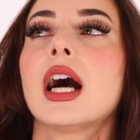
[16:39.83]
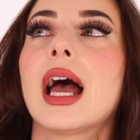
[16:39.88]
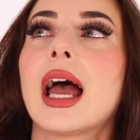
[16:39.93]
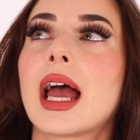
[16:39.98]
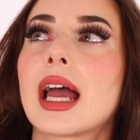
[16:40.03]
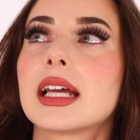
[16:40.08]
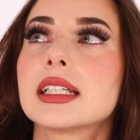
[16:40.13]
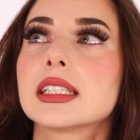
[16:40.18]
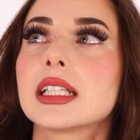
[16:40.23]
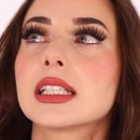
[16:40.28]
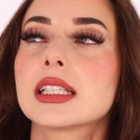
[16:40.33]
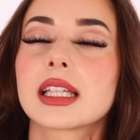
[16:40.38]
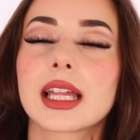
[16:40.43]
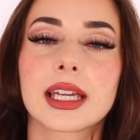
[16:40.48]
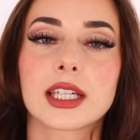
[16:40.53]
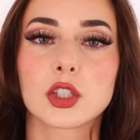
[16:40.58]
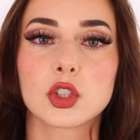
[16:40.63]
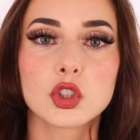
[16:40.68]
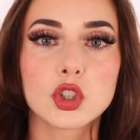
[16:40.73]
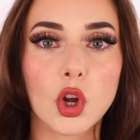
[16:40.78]
and
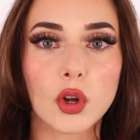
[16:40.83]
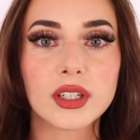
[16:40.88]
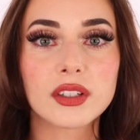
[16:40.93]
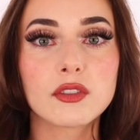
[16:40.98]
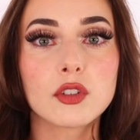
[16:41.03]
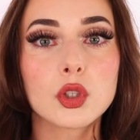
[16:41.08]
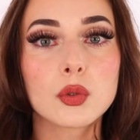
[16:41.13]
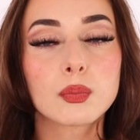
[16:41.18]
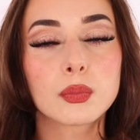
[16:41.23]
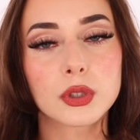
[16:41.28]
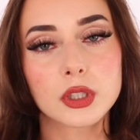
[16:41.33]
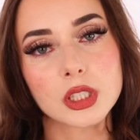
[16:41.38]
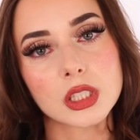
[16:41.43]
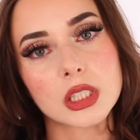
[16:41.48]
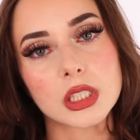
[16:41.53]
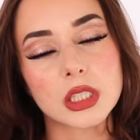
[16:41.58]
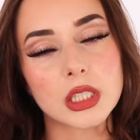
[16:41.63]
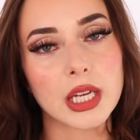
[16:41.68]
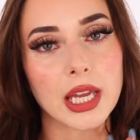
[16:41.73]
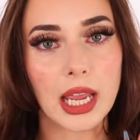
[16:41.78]
like you don't even put
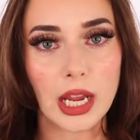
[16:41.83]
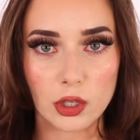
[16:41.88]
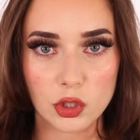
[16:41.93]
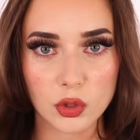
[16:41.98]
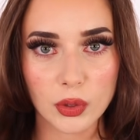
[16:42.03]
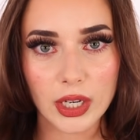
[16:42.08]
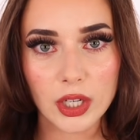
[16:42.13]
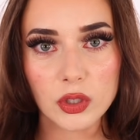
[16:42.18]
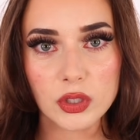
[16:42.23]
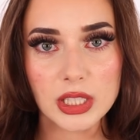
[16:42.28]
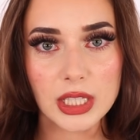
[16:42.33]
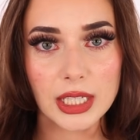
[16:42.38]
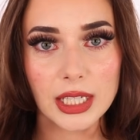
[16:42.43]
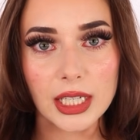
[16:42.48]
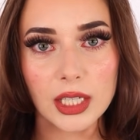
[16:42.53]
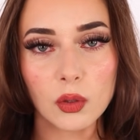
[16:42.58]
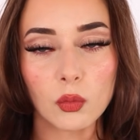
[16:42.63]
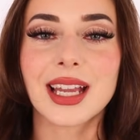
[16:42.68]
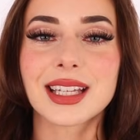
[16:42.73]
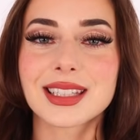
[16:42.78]
hair dryers in
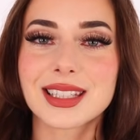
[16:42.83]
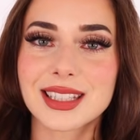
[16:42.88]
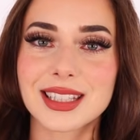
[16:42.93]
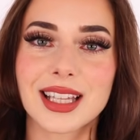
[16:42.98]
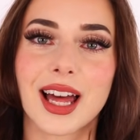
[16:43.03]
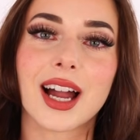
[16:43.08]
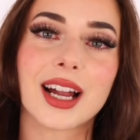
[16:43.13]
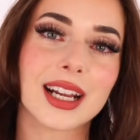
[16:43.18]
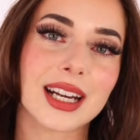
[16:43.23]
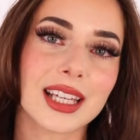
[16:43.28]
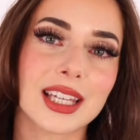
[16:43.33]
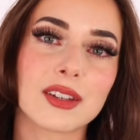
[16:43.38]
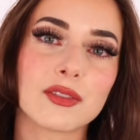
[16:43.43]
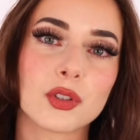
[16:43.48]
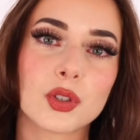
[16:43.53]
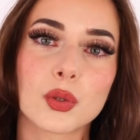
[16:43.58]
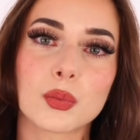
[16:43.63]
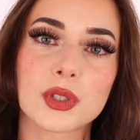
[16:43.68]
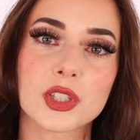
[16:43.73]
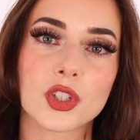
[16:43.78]
it, it's not gonna give
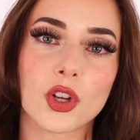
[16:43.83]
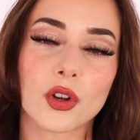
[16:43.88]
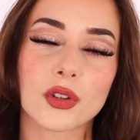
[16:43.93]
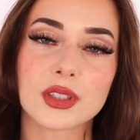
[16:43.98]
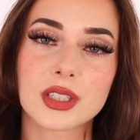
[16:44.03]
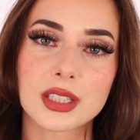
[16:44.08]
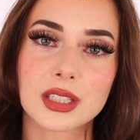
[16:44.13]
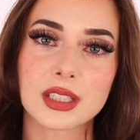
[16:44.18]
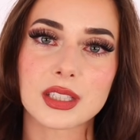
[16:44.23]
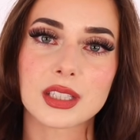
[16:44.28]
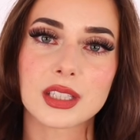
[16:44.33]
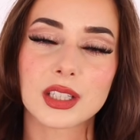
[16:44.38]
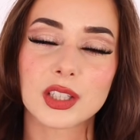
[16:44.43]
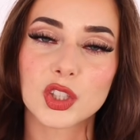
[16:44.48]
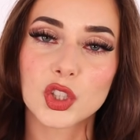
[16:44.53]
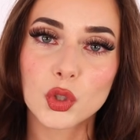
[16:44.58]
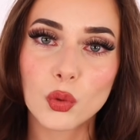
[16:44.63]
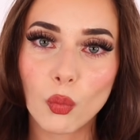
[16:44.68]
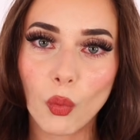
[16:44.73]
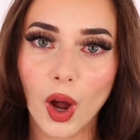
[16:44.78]
you the results
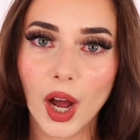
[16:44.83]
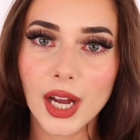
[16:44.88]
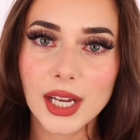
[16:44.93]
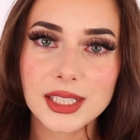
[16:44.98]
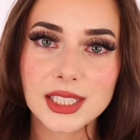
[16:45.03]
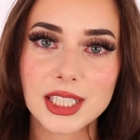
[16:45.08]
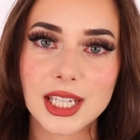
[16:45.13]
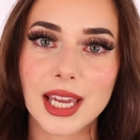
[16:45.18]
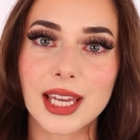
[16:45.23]
you want,